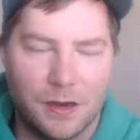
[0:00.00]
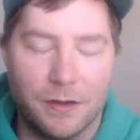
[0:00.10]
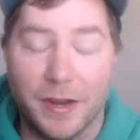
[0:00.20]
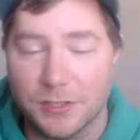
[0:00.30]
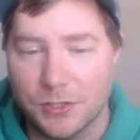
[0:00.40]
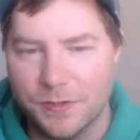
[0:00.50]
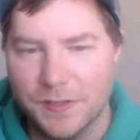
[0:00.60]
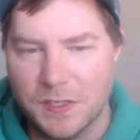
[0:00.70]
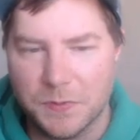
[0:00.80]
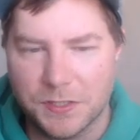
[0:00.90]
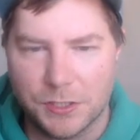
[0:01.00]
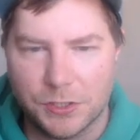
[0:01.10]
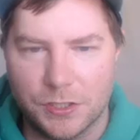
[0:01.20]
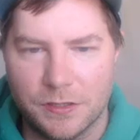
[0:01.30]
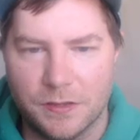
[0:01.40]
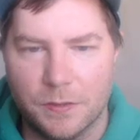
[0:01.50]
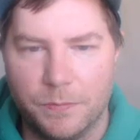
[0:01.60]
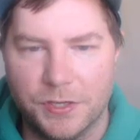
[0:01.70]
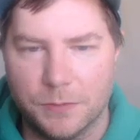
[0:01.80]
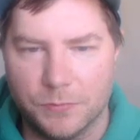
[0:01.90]
Alright, so in this position, the
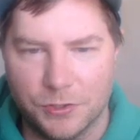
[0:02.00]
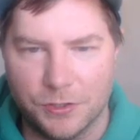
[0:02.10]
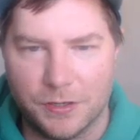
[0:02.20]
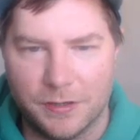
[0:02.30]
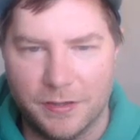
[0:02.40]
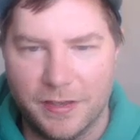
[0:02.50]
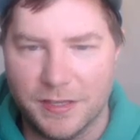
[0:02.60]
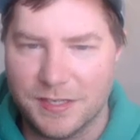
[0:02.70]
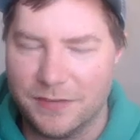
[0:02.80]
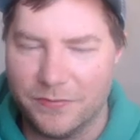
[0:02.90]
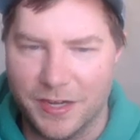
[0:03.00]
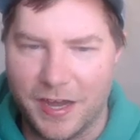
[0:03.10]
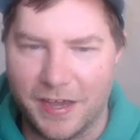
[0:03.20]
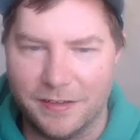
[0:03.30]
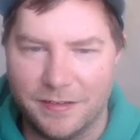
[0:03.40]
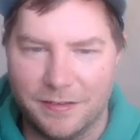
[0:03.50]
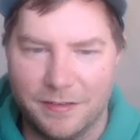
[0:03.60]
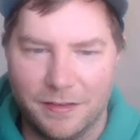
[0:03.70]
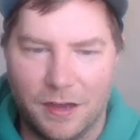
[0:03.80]
bishop took instead of the knight.